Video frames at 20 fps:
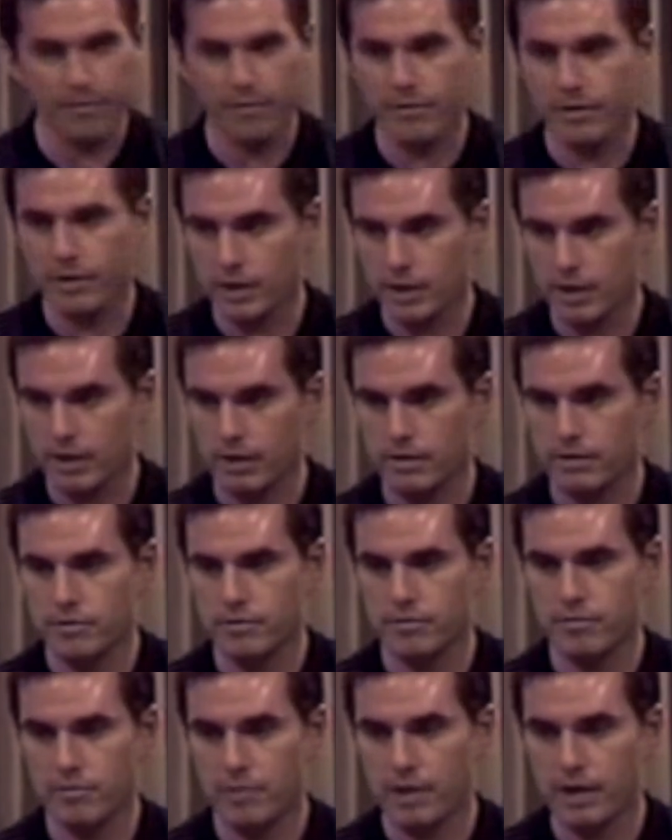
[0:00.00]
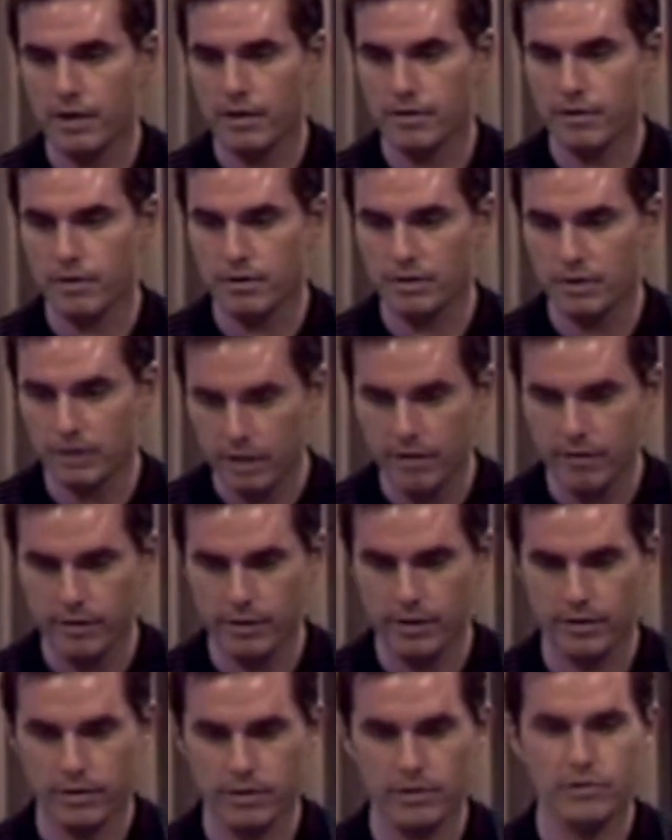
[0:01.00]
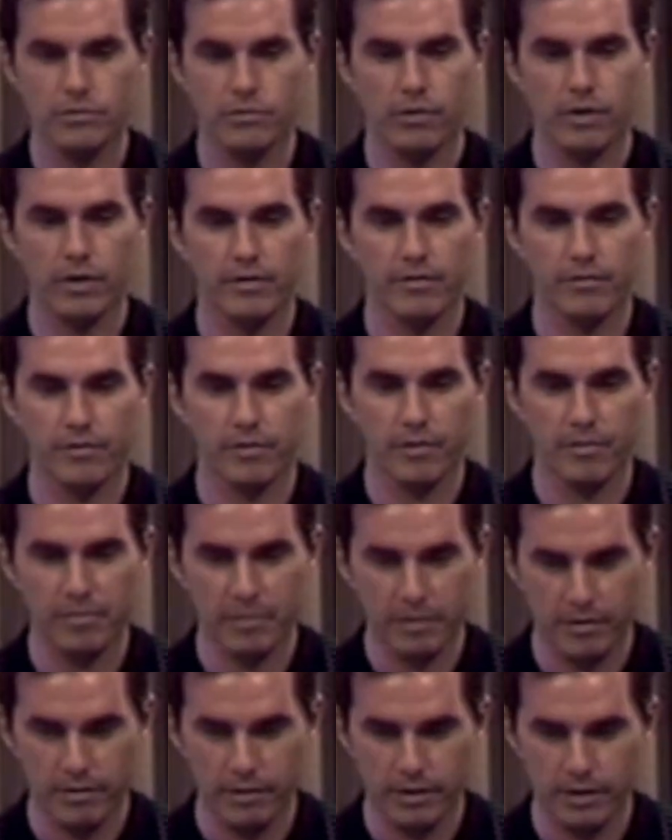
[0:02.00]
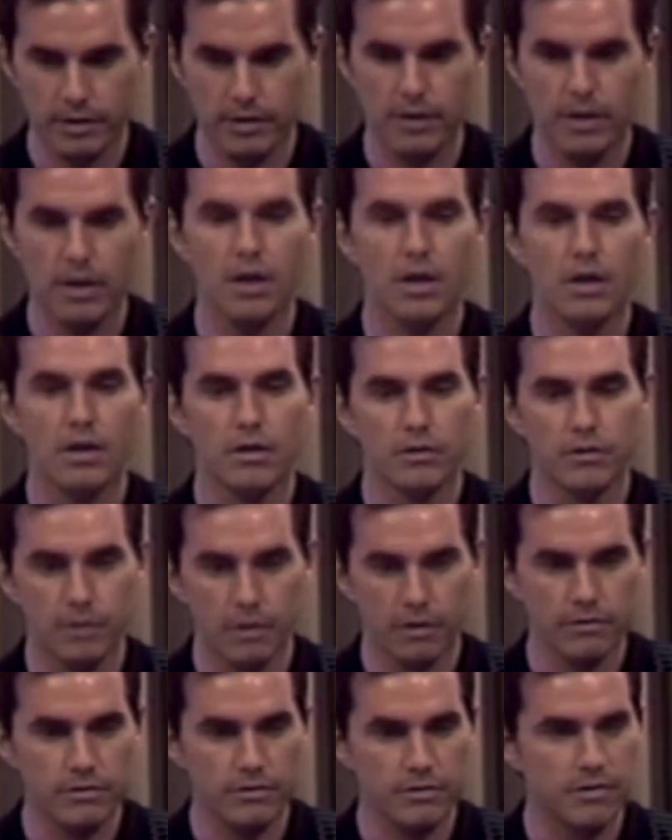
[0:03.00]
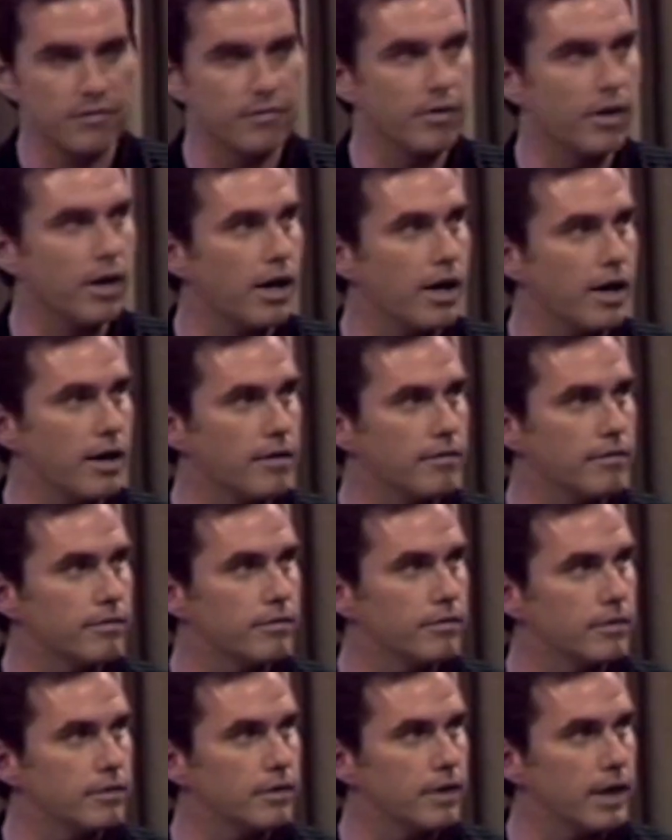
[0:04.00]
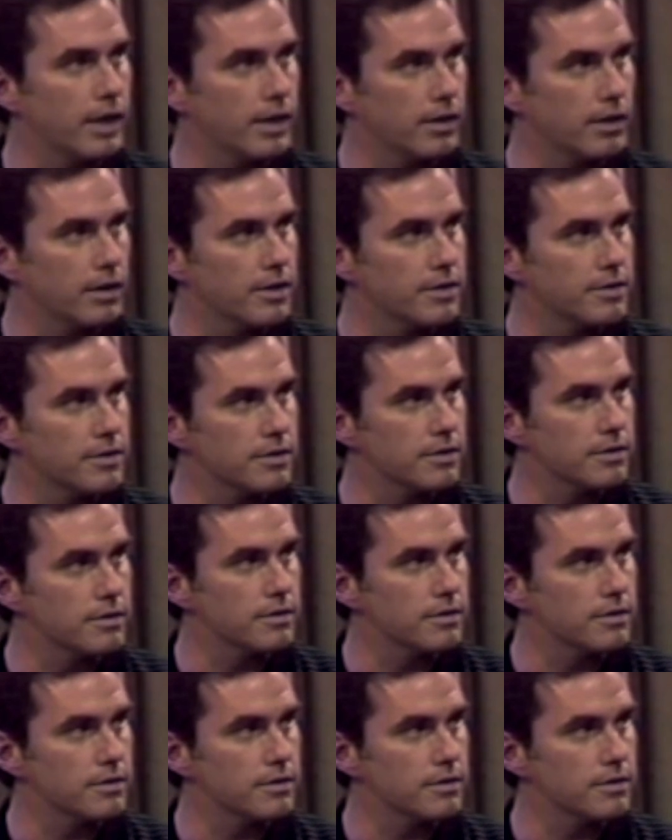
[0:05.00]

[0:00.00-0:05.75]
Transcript: of the kids who make their living this way for a period don't survive adolescence.